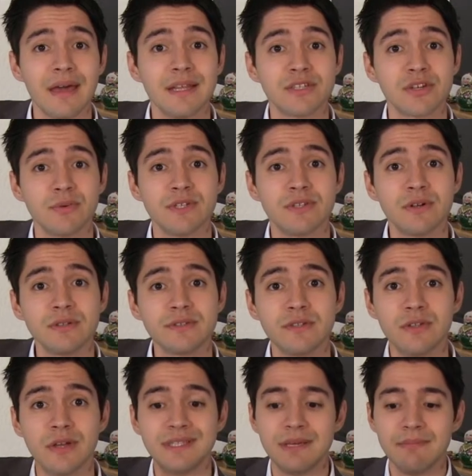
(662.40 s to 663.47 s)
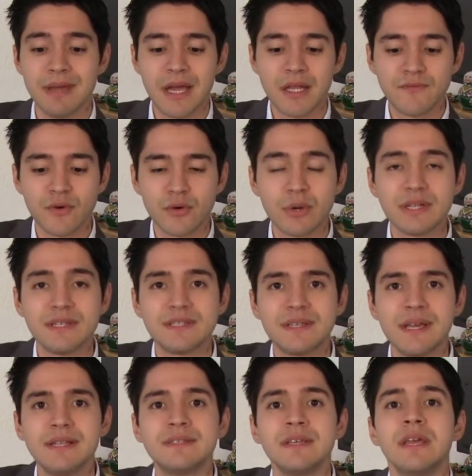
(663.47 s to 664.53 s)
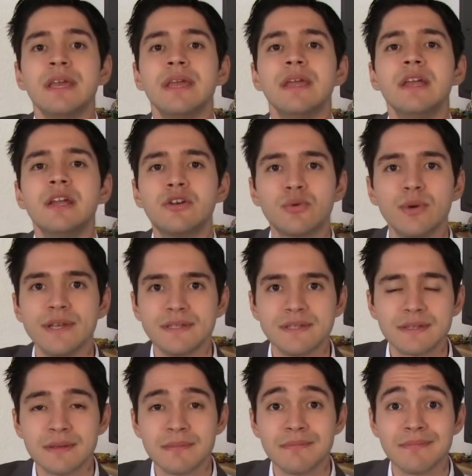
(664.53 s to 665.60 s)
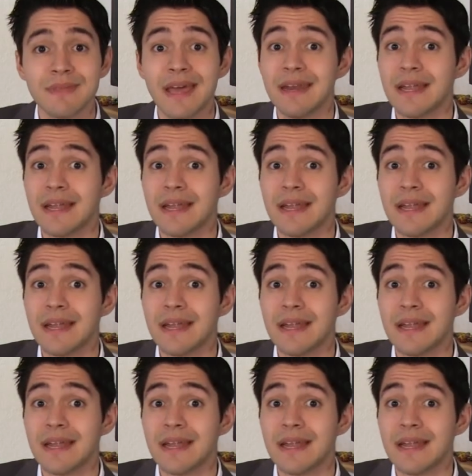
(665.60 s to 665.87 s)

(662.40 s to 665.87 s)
And as a result, the demand for real estate increased.